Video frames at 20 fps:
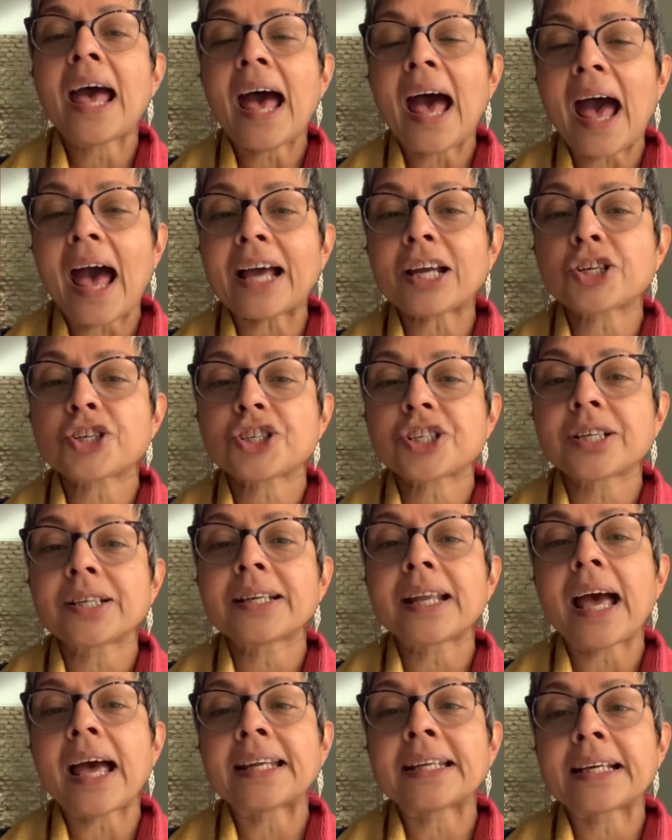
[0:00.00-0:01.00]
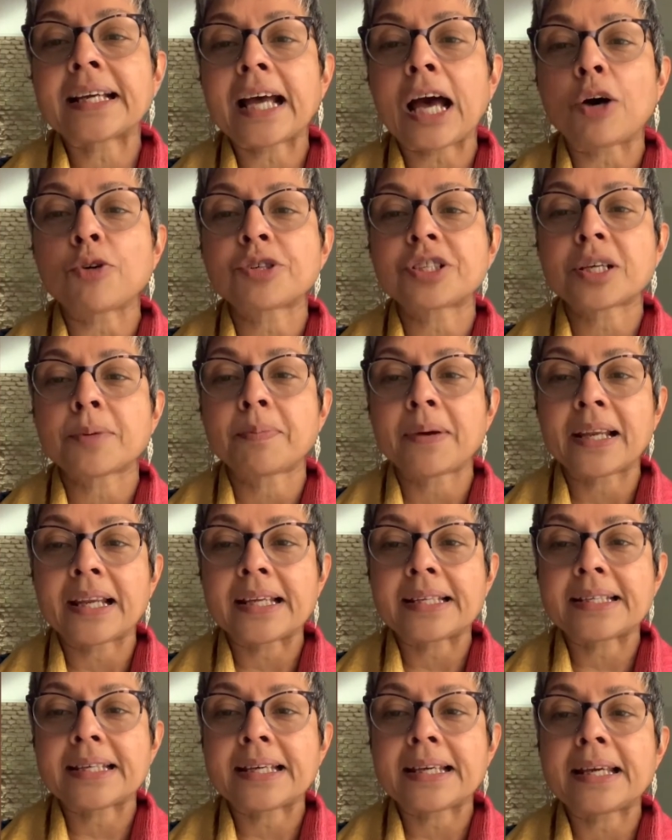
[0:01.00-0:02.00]
action, and
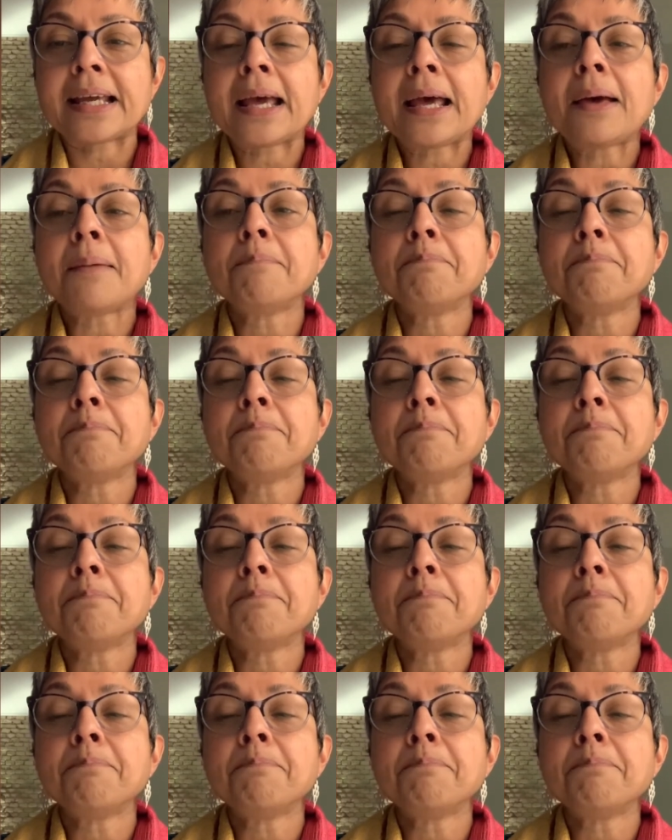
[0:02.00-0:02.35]
accountability,